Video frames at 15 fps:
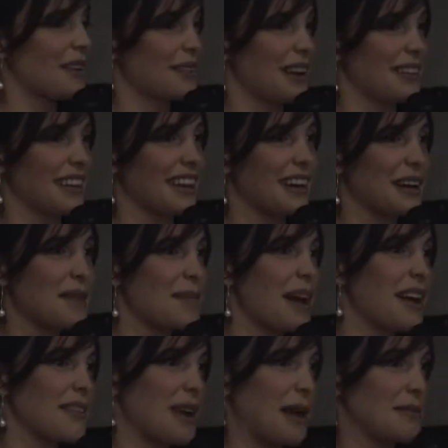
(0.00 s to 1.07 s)
around the area,
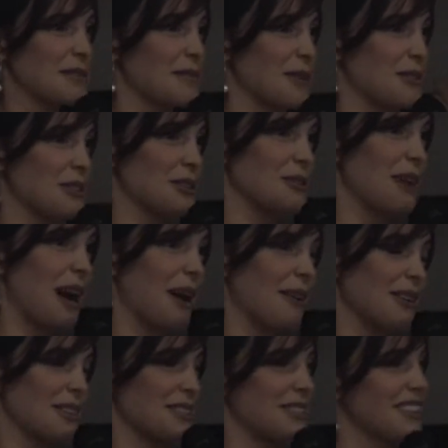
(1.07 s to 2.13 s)
Panorama is about 2
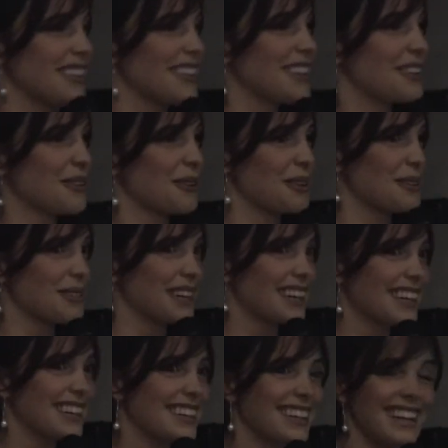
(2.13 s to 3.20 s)
hours north of
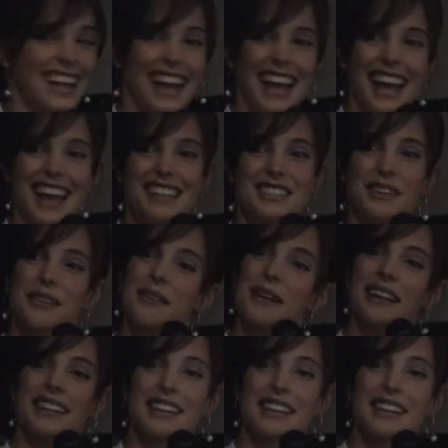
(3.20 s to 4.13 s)
here. So we went